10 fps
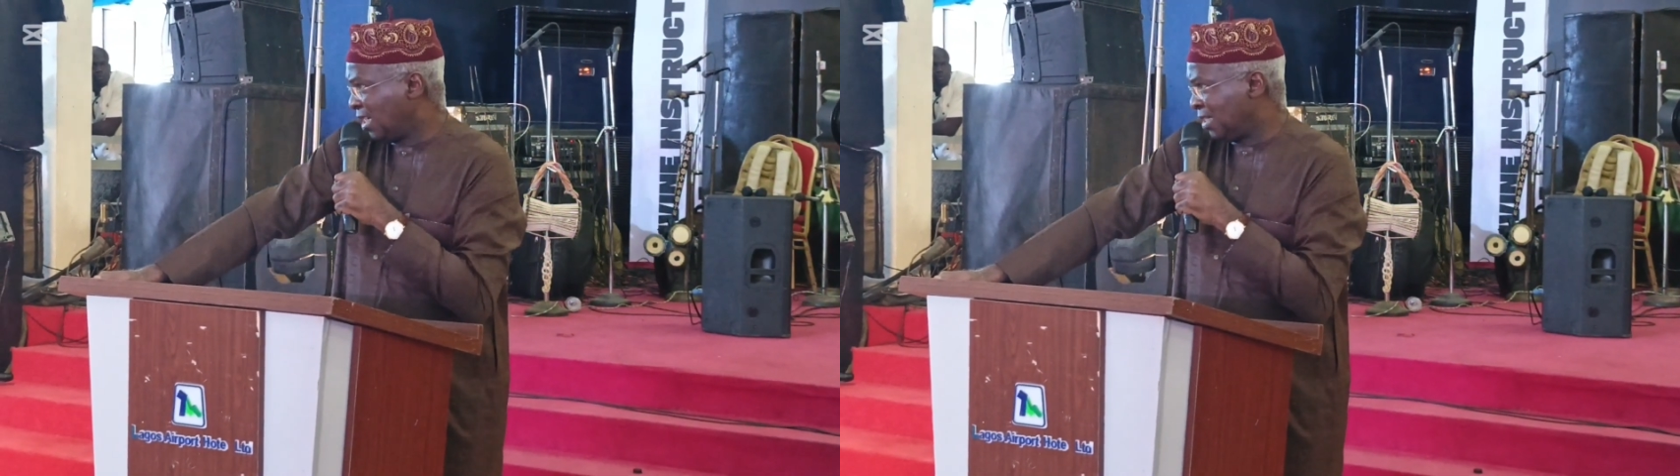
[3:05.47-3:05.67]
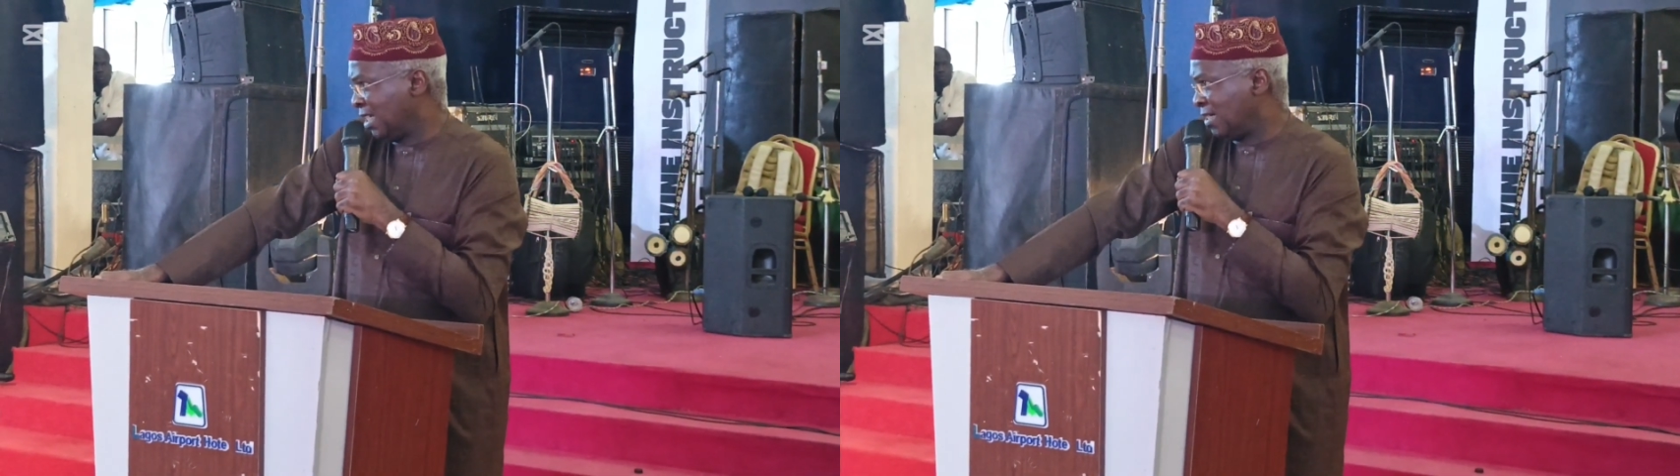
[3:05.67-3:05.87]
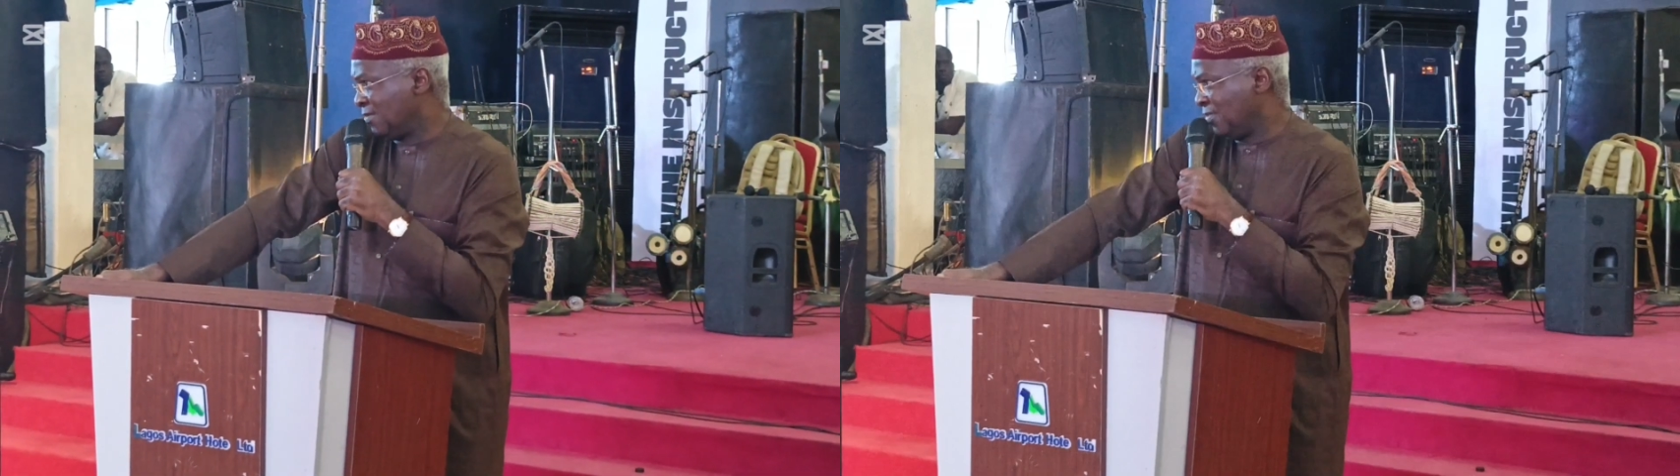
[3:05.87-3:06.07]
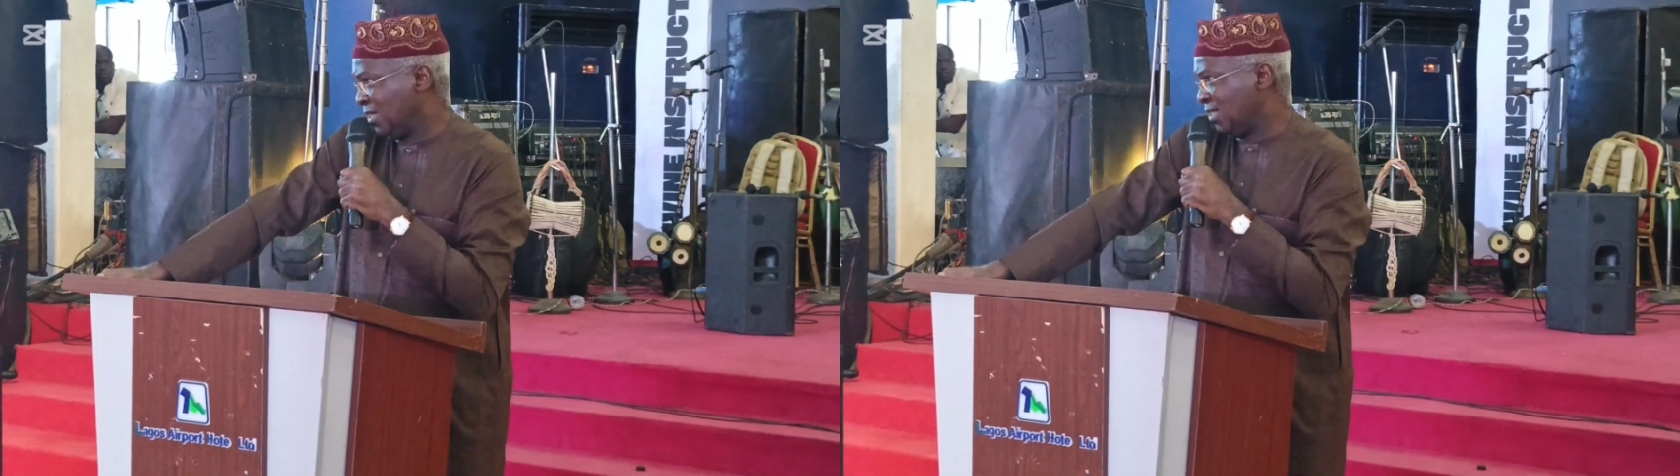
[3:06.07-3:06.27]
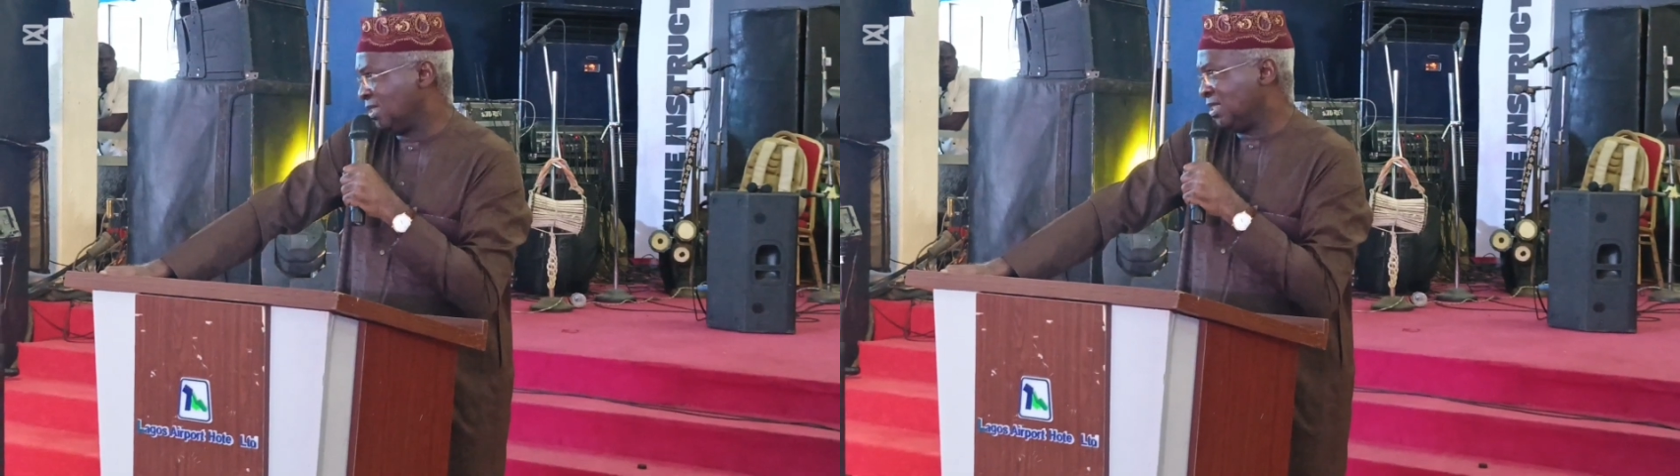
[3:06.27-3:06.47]
and I
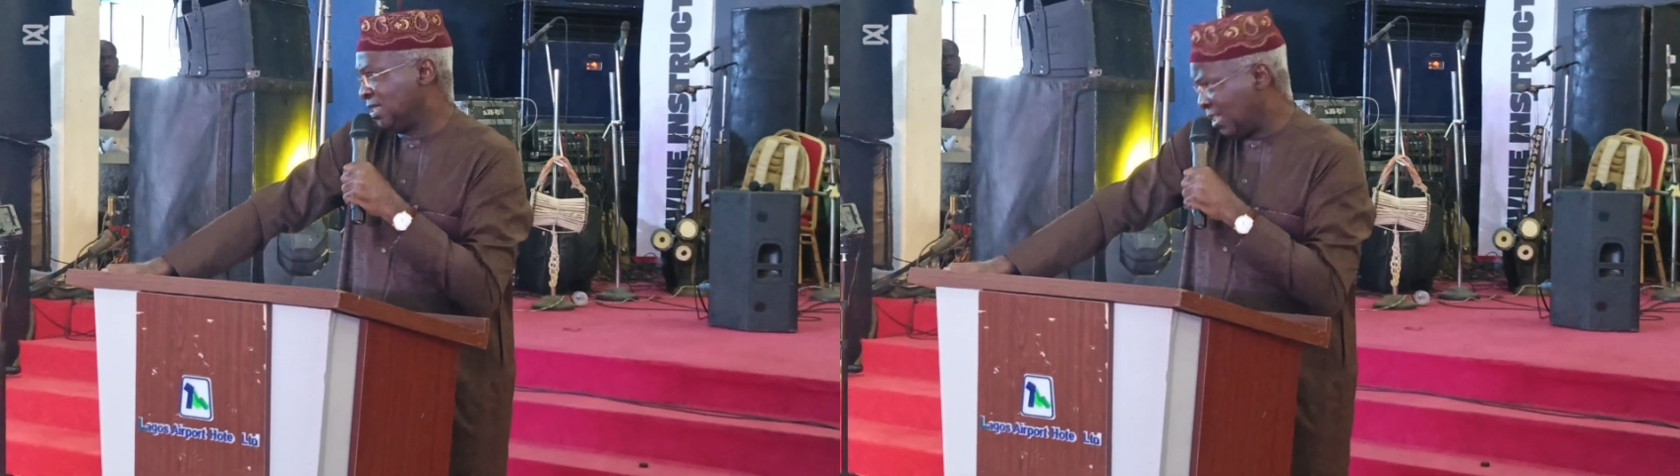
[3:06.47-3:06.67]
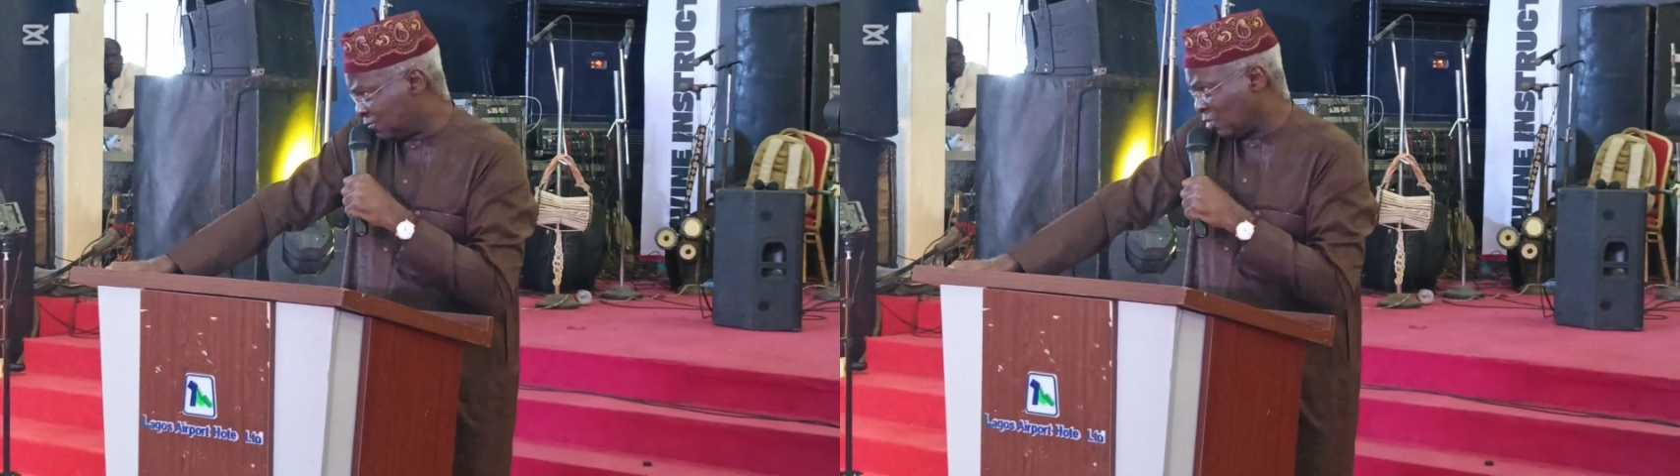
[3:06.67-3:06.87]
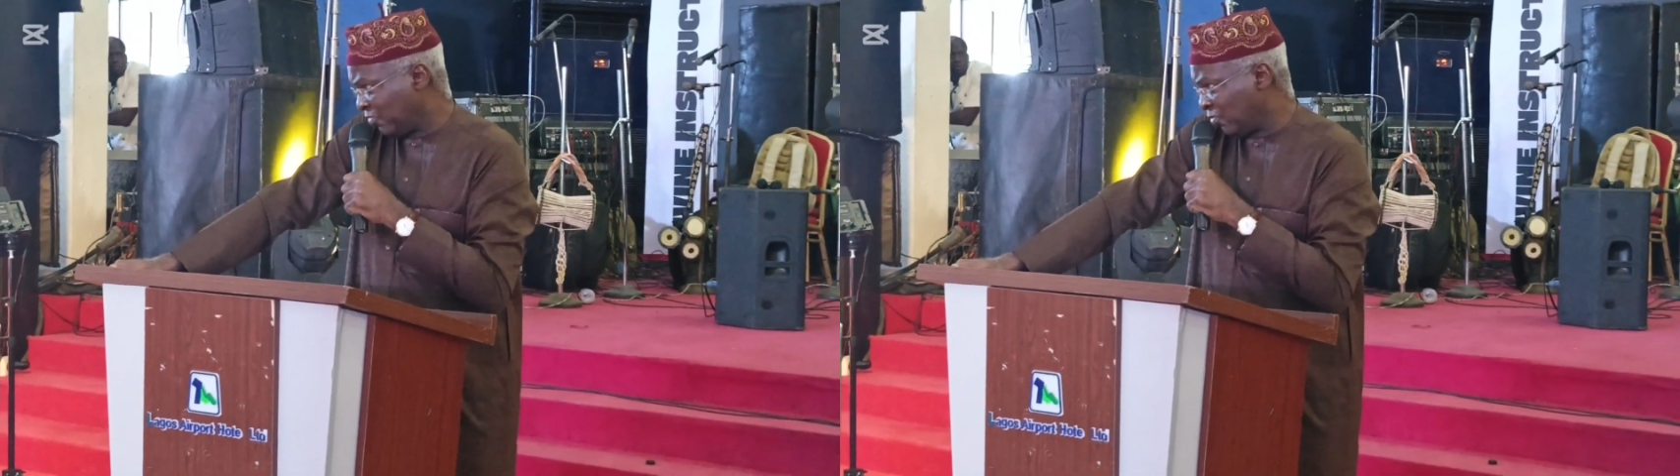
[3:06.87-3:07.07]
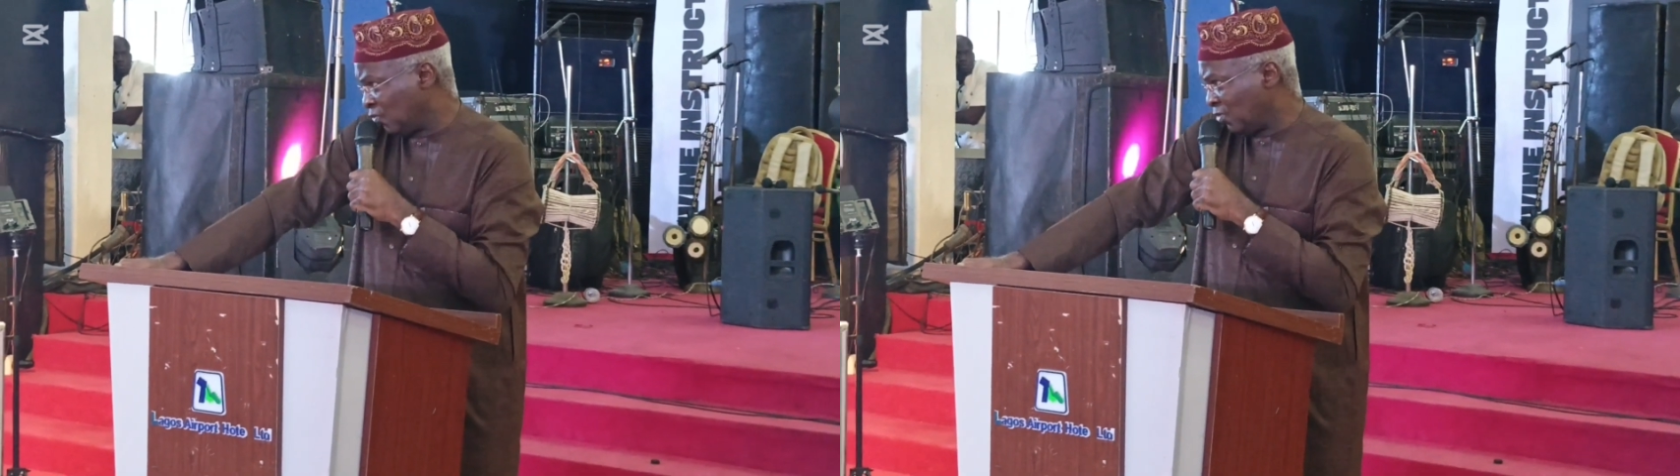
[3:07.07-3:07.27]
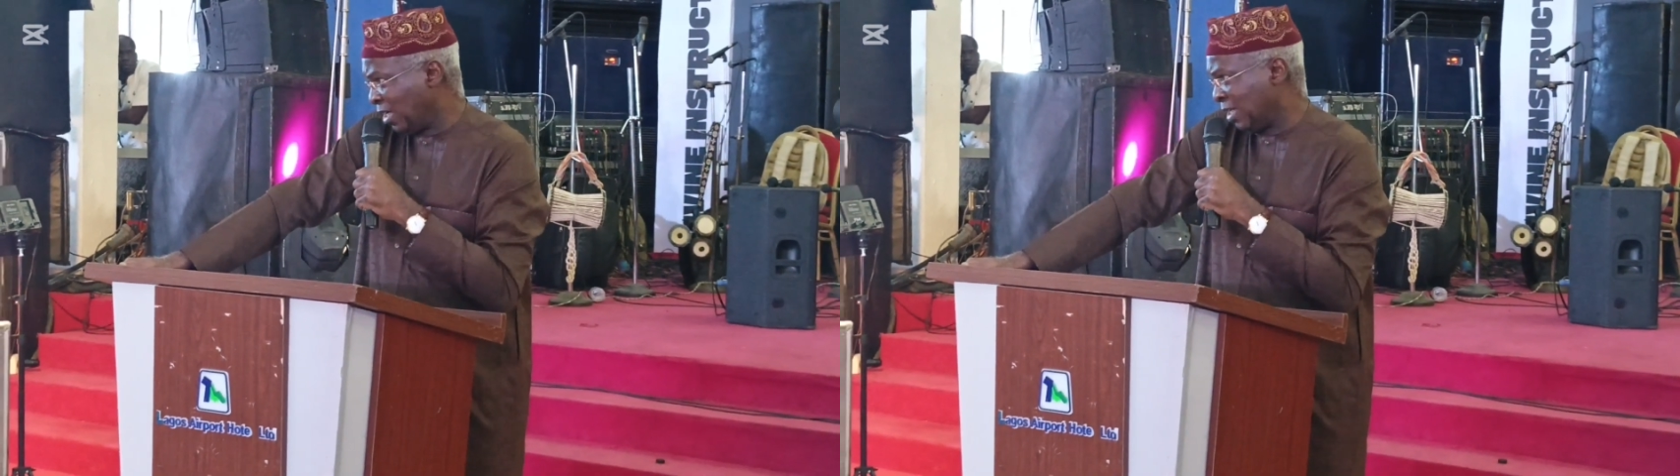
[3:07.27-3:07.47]
remain in debt of you
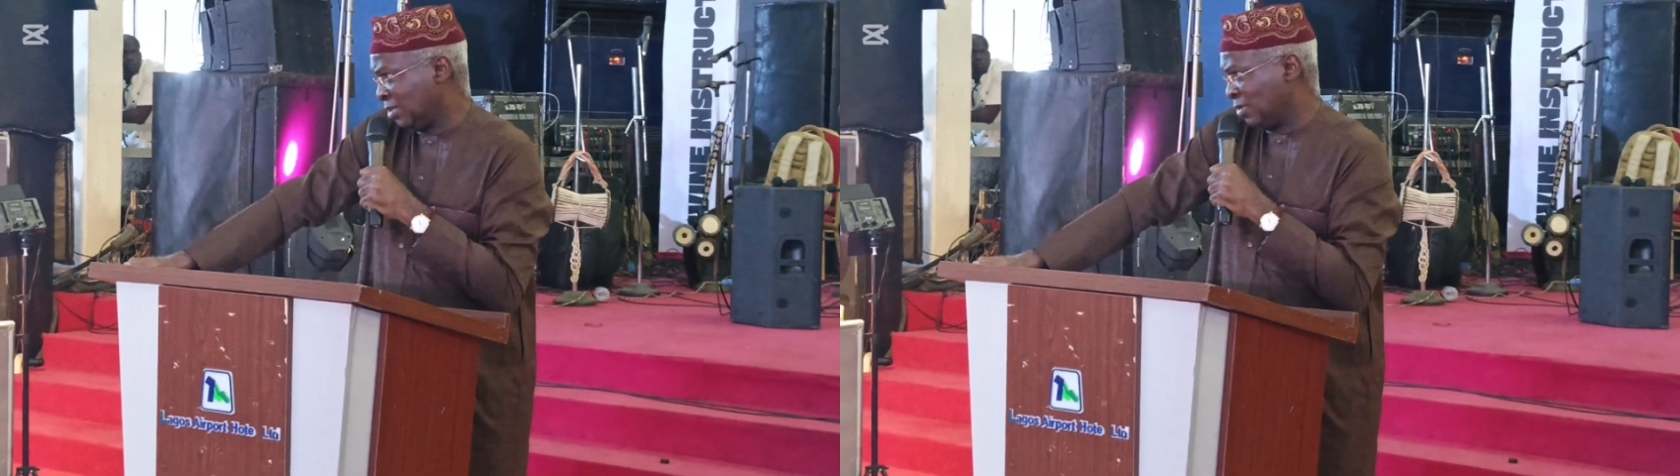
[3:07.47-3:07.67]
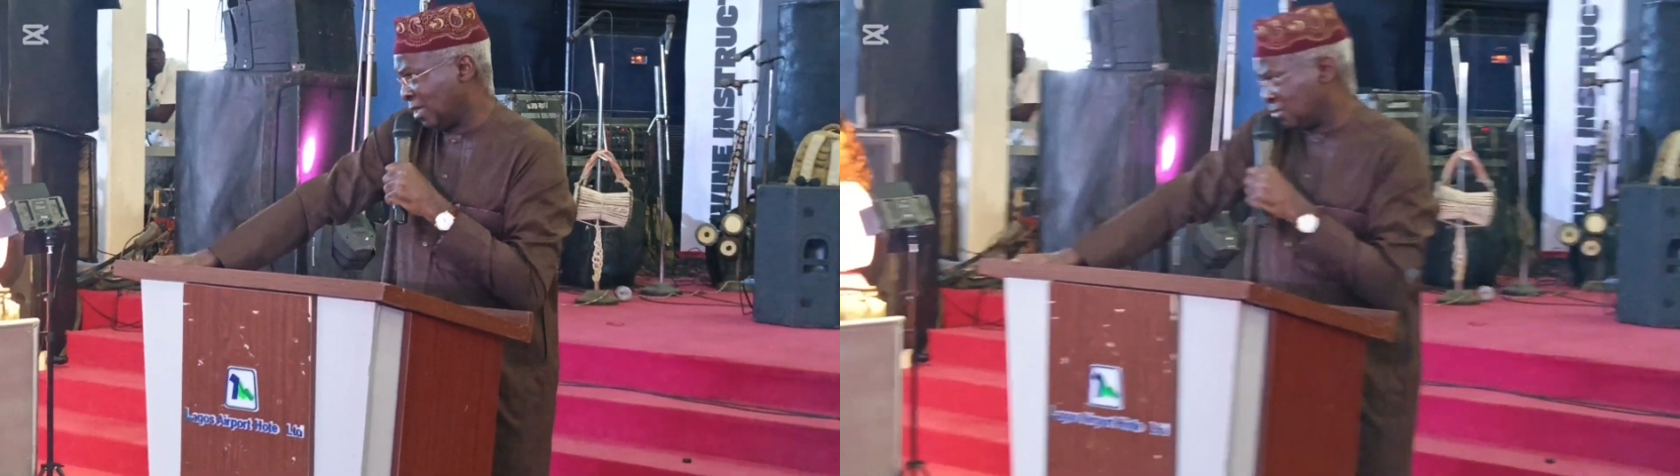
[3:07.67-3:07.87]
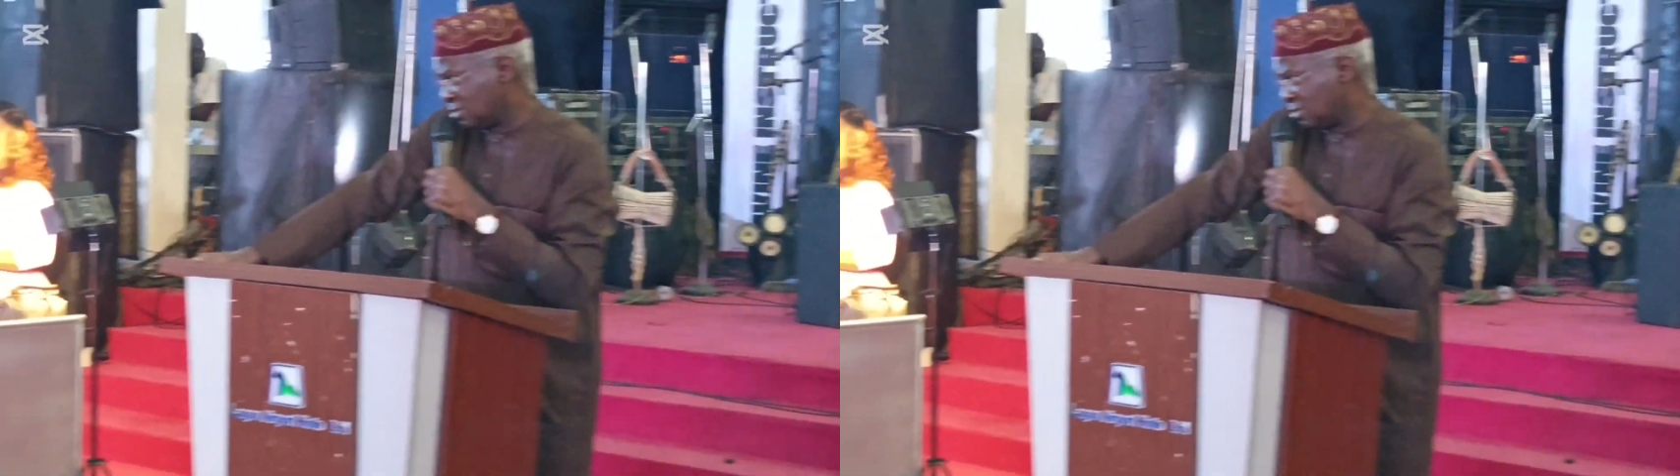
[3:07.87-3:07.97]
and your